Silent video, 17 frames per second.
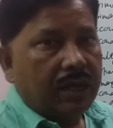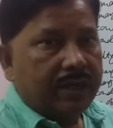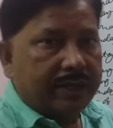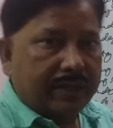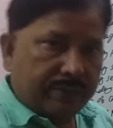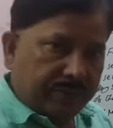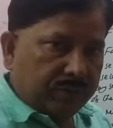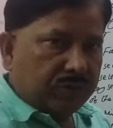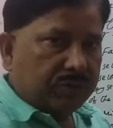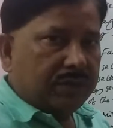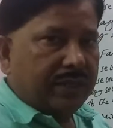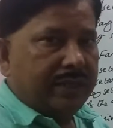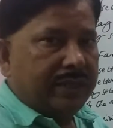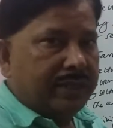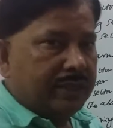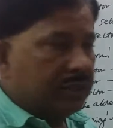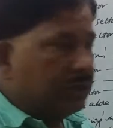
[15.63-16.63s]
If you
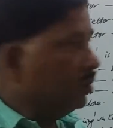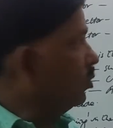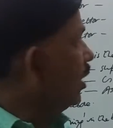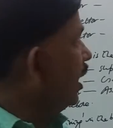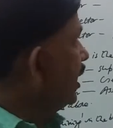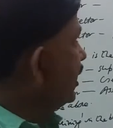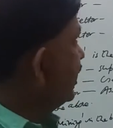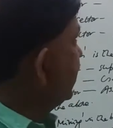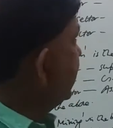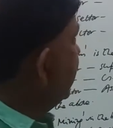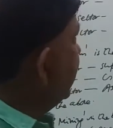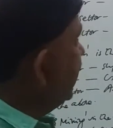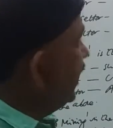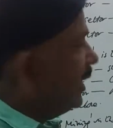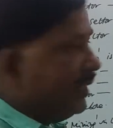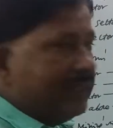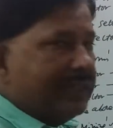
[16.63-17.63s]
think you are in
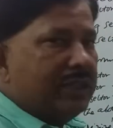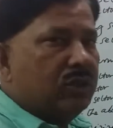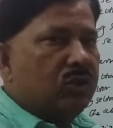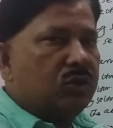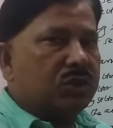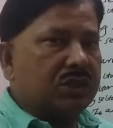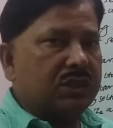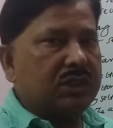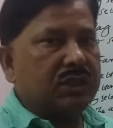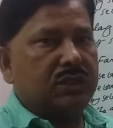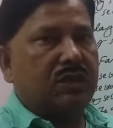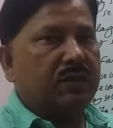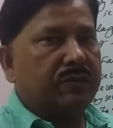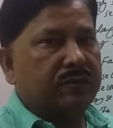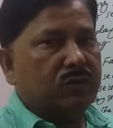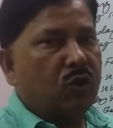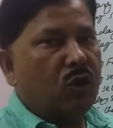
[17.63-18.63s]
any courses
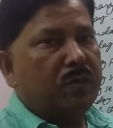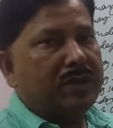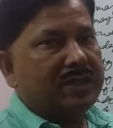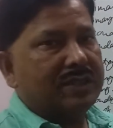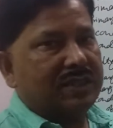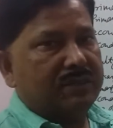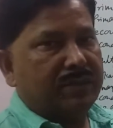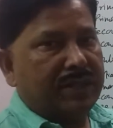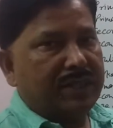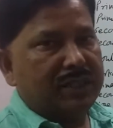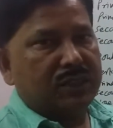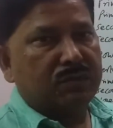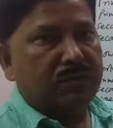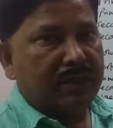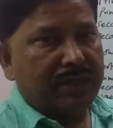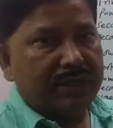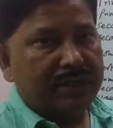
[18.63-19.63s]
of commerce and
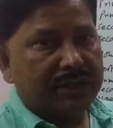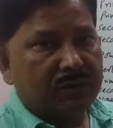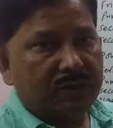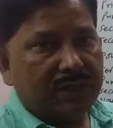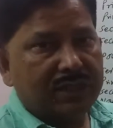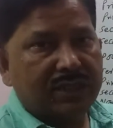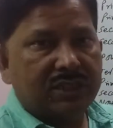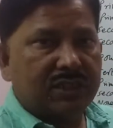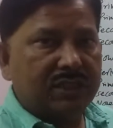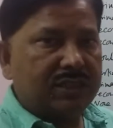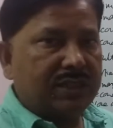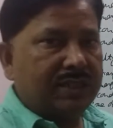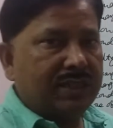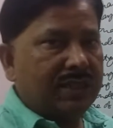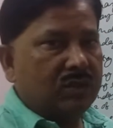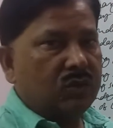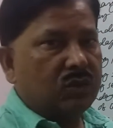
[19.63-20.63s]
management, whether it's a
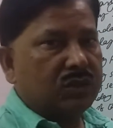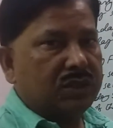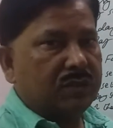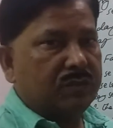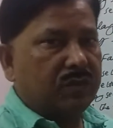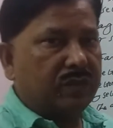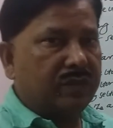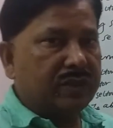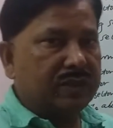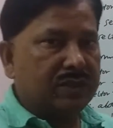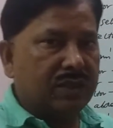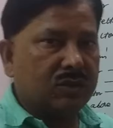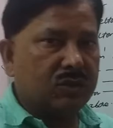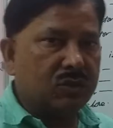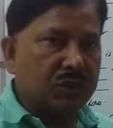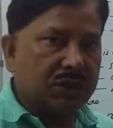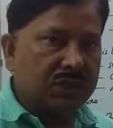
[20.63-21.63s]
general course or
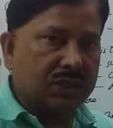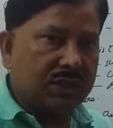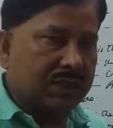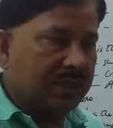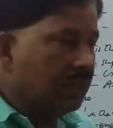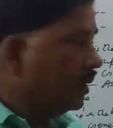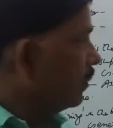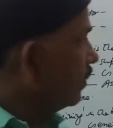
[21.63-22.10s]
professional courses,